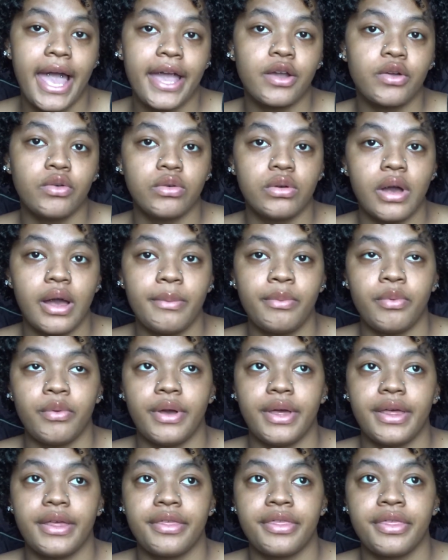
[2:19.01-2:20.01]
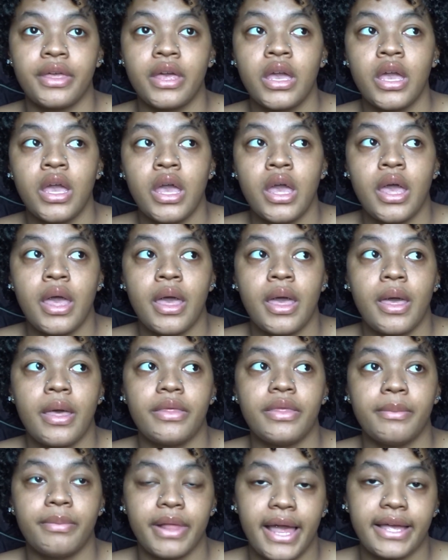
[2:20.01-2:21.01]
I grew up with
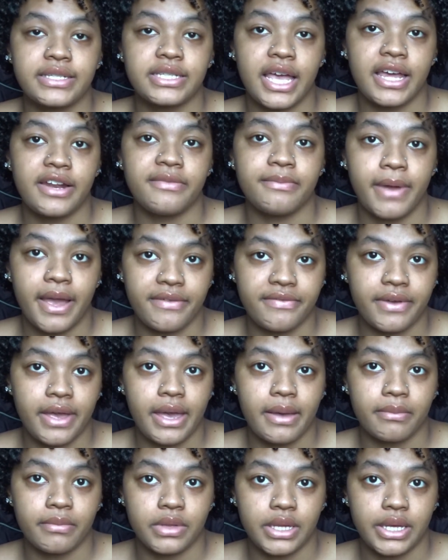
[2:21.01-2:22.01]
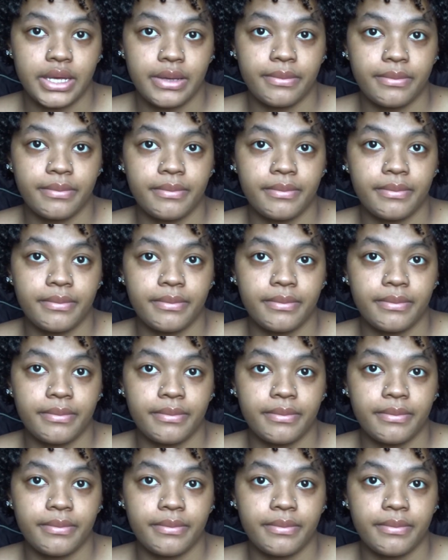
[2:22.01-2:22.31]
the black side of my family.